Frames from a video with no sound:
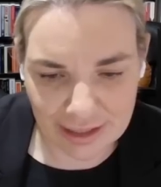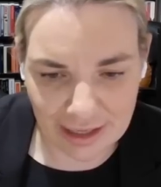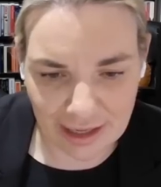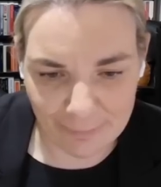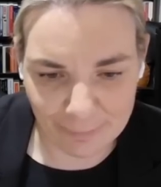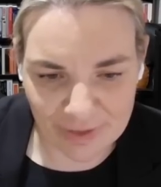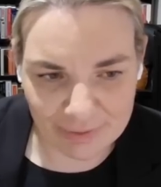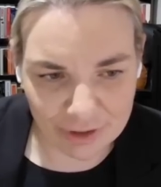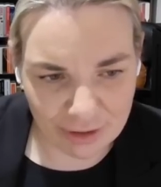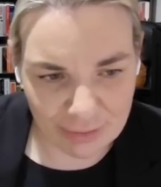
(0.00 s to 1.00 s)
And
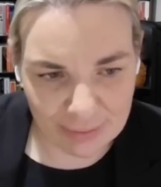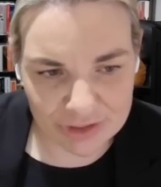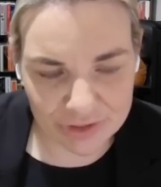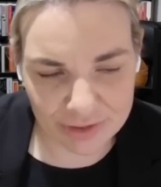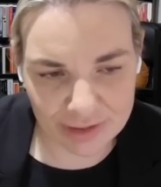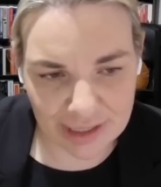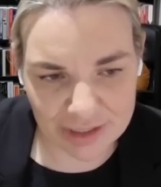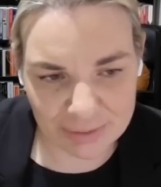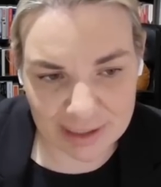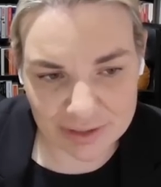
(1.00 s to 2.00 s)
we've got to remember too that
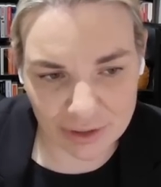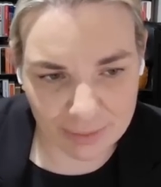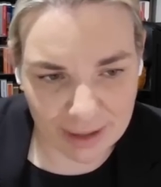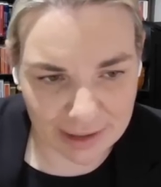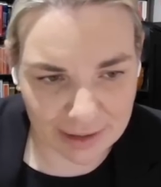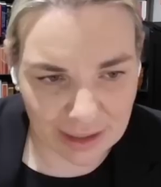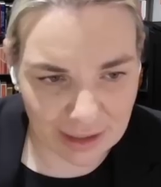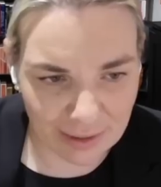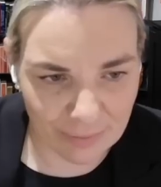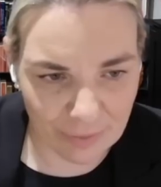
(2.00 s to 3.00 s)
HMAS Hobart,
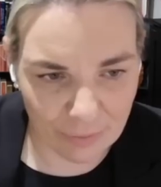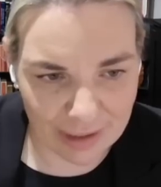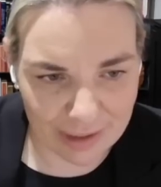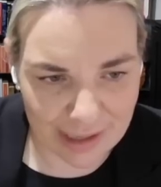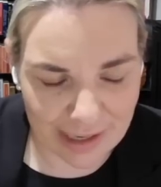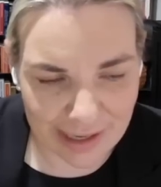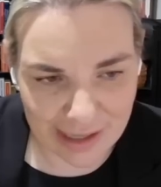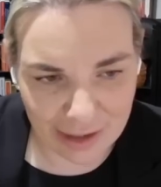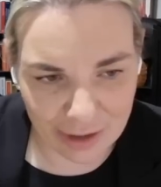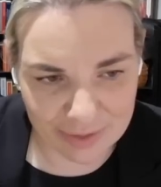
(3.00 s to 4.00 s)
when their
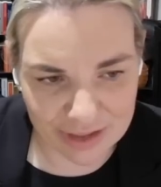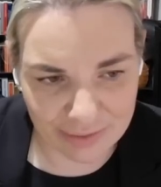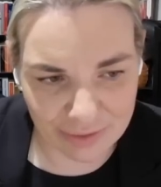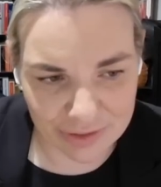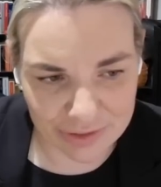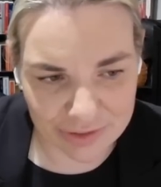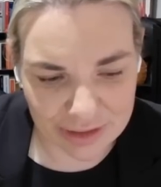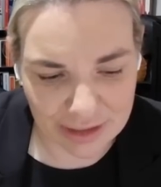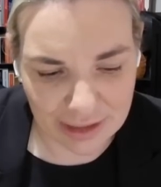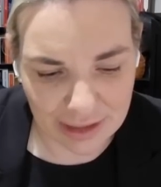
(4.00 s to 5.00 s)
helicopter was
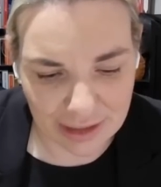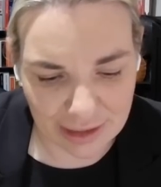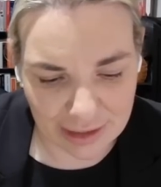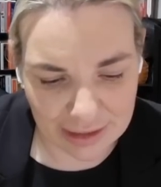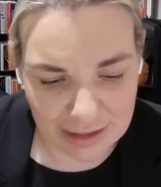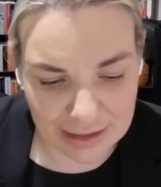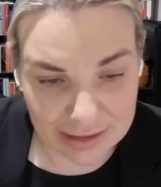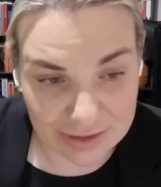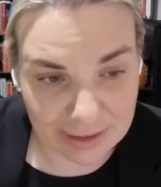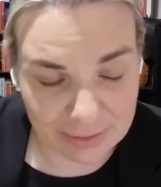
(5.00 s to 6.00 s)

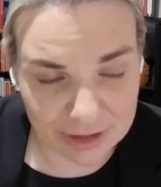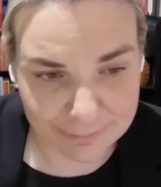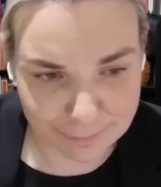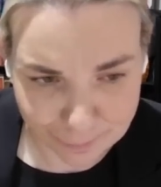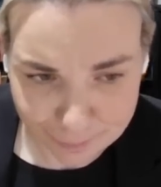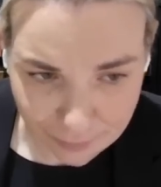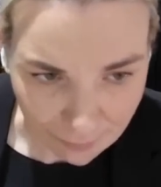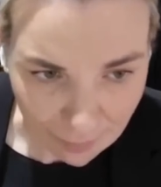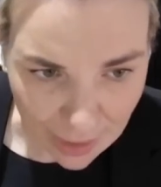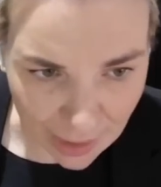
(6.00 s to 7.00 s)
intercepted
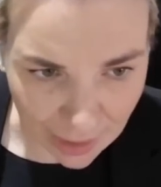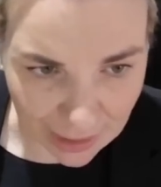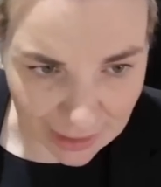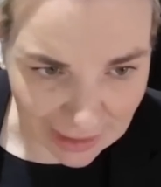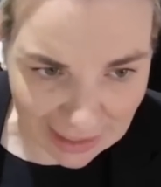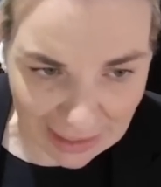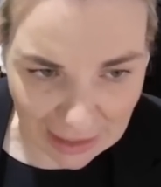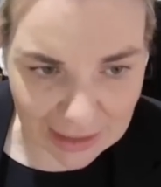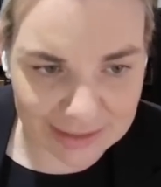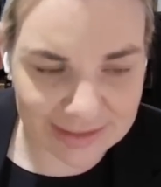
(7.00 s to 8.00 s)

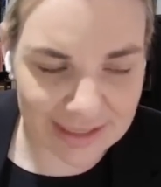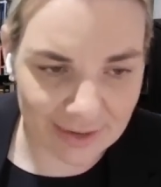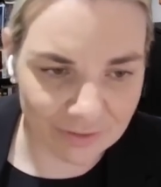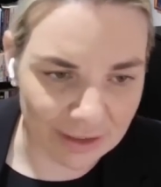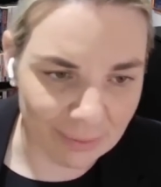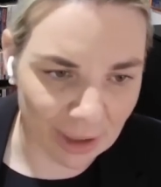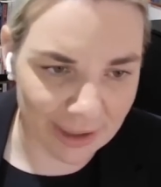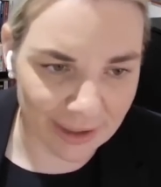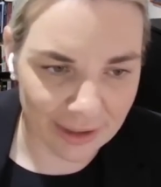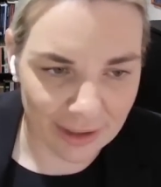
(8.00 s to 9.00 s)
unsafely
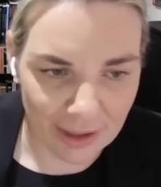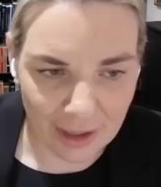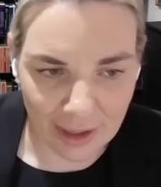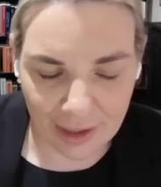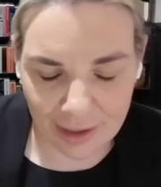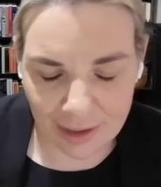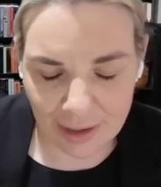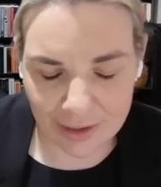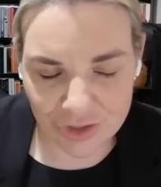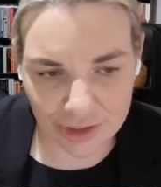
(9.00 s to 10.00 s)
by
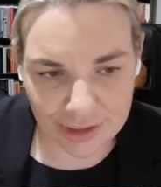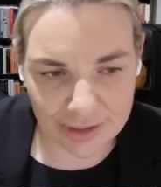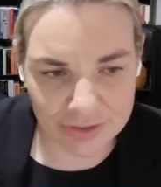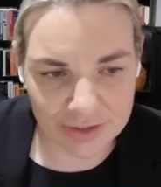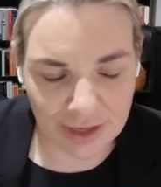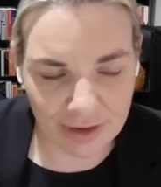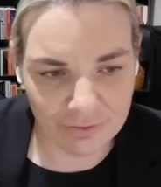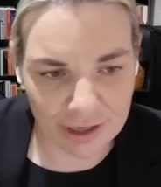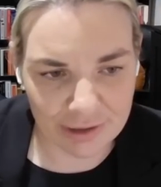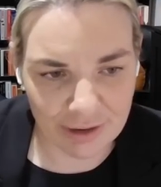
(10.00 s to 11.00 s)
a Chinese
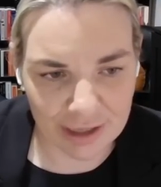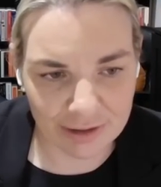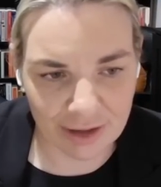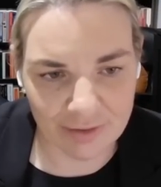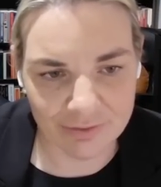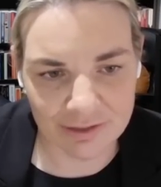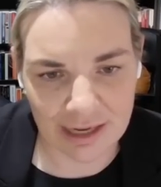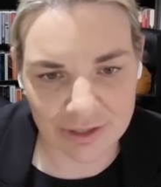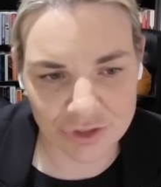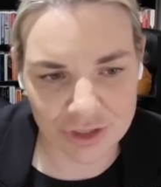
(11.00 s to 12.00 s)
fighter aircraft
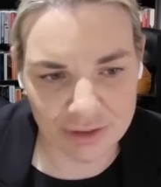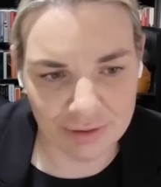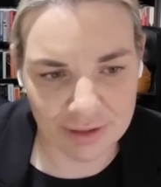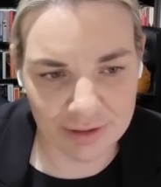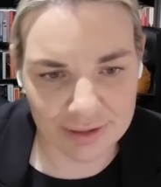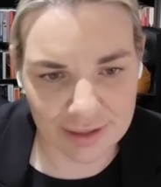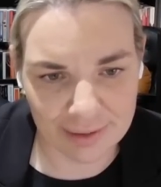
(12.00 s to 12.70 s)
last year with